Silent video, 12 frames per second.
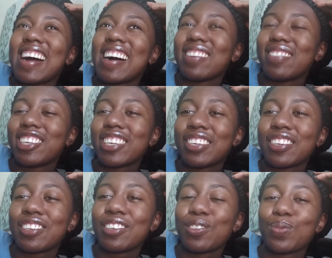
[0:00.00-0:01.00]
she changed it to
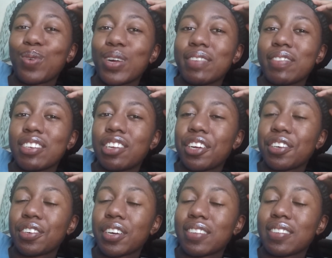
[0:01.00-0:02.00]
just one of each character
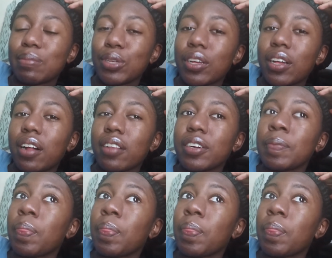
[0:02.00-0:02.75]
has to be in color.